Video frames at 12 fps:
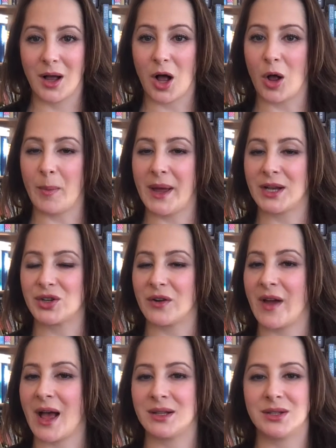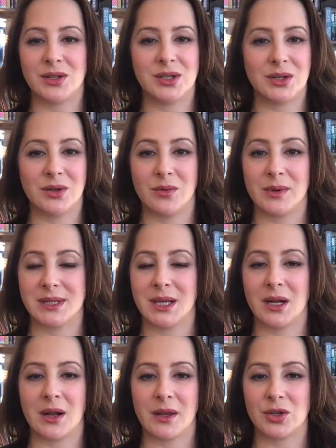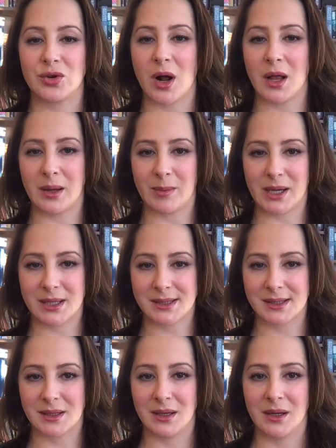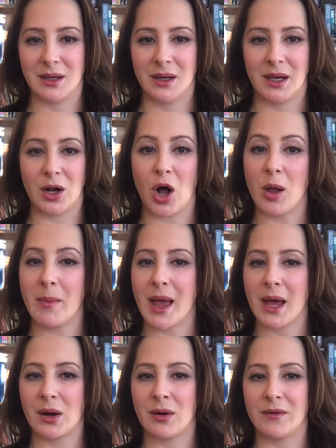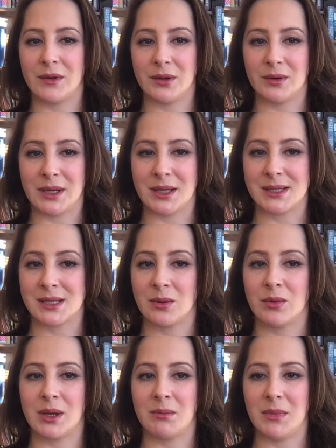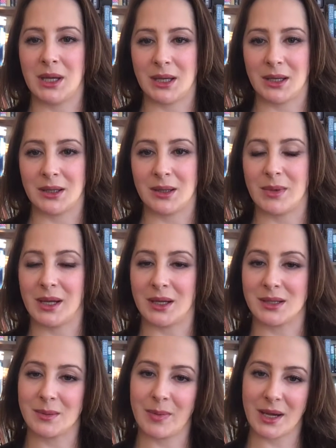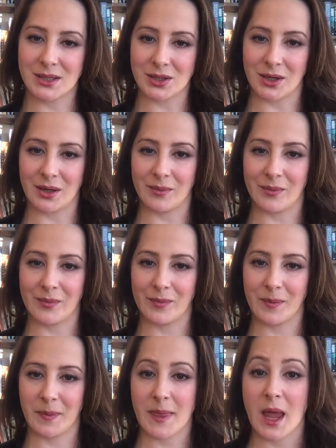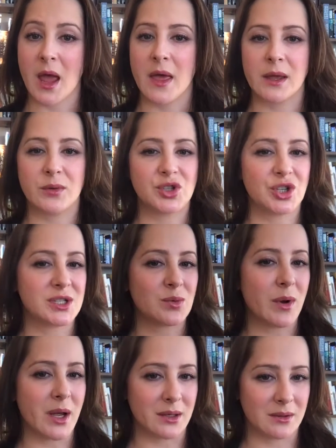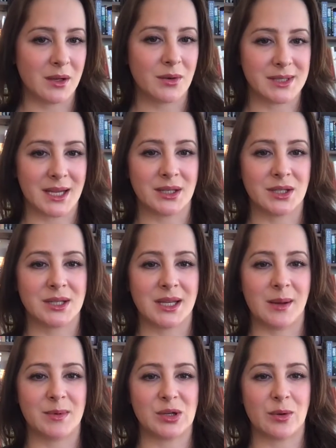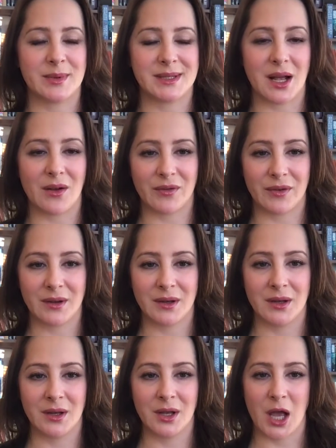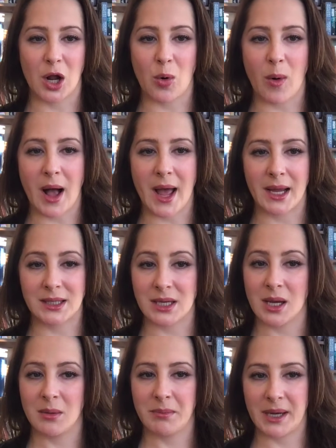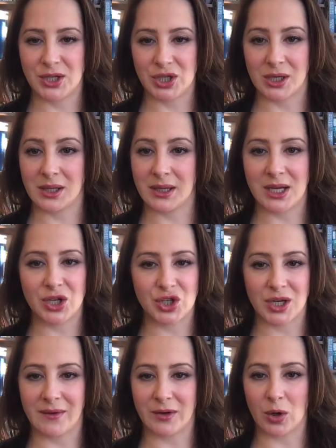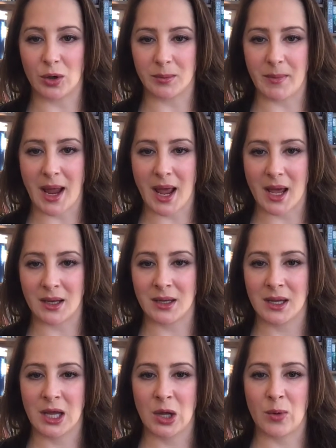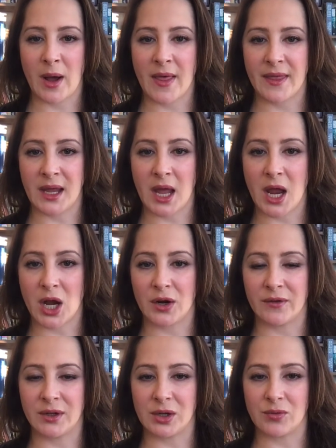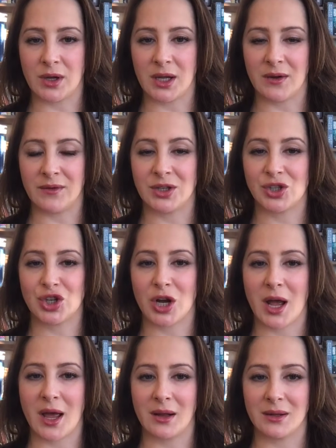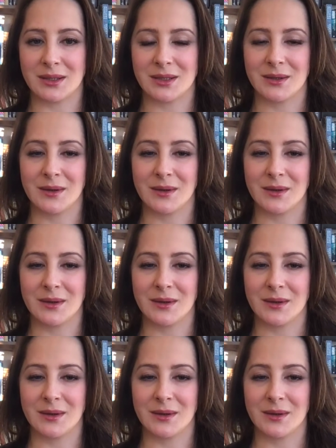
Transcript: All Petrov had to do was get on the trolley bus, and all manner of loonies would immediately begin to pester him. There was just one who tended to keep to himself, a quiet, pudgy, clean-shaven old man who had the air of an aggrieved child.